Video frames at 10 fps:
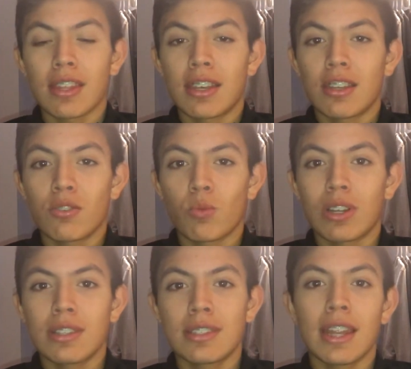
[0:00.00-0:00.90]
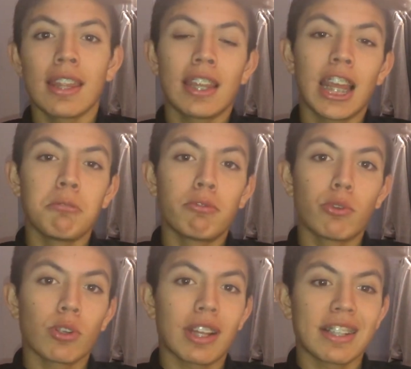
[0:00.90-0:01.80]
and it is Wednesday, the day
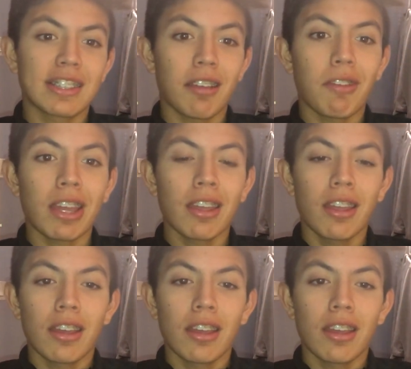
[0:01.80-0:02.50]
before Thanksgiving.